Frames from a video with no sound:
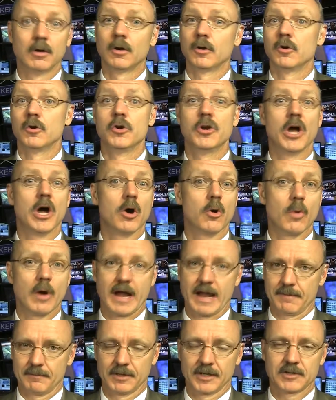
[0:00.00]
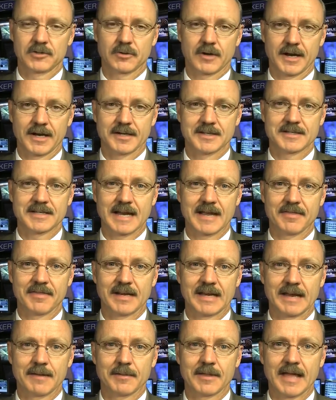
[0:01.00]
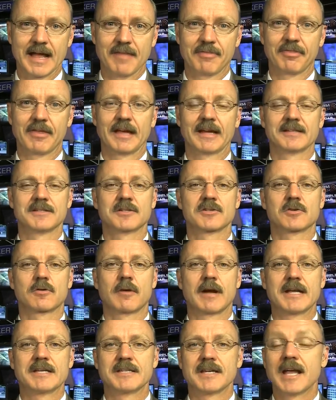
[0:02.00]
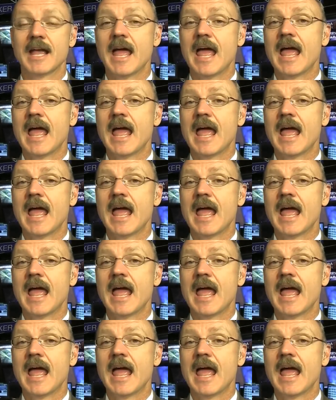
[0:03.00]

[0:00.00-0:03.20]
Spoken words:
No way I'm going to try and say the name of that thing. It's just crazy.